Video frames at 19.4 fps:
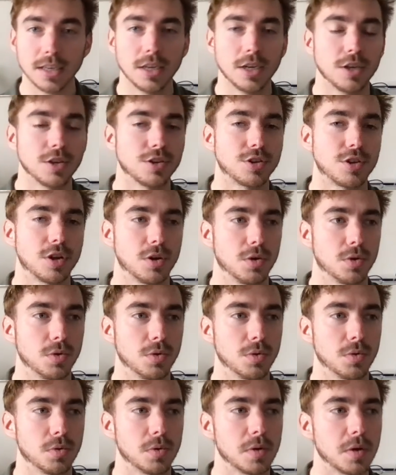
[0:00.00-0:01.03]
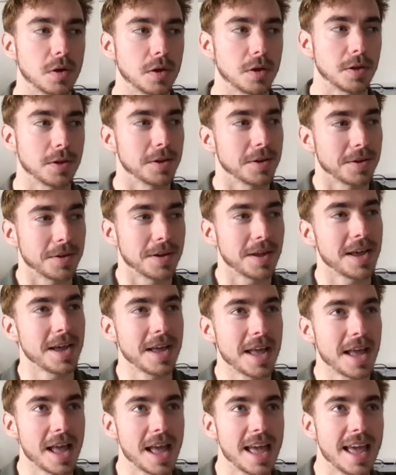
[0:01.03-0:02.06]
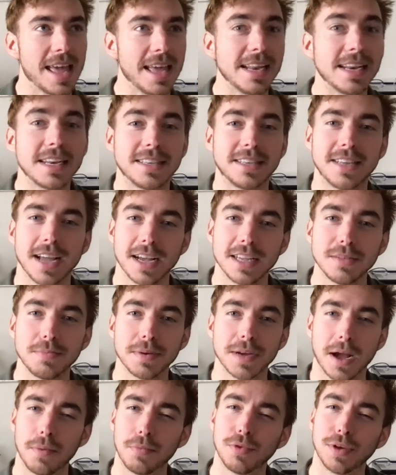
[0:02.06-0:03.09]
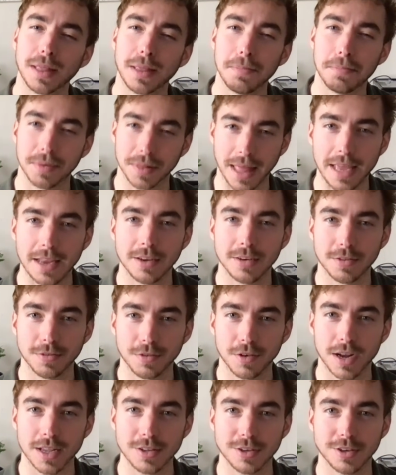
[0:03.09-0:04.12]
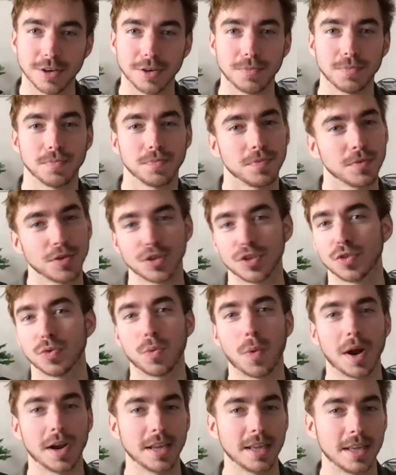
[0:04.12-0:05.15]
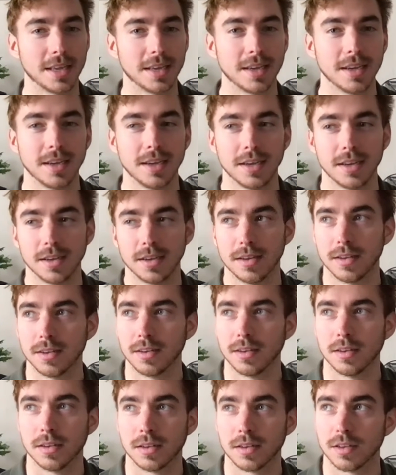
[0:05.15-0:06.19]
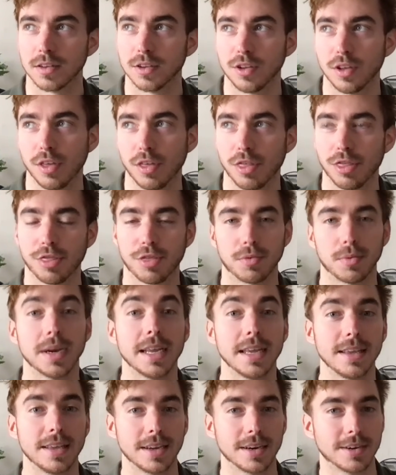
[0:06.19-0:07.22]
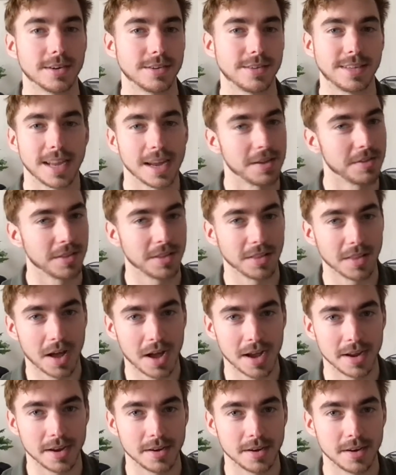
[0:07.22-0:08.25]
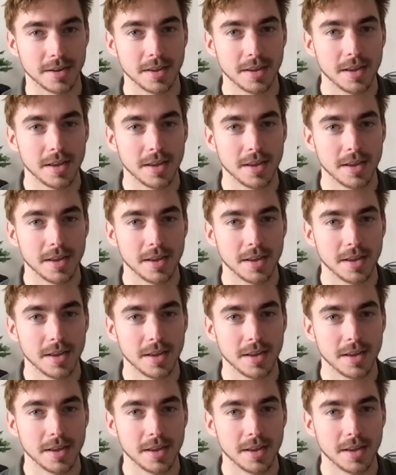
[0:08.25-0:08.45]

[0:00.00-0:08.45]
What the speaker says: So it does become really blatant for us, 23 years down the line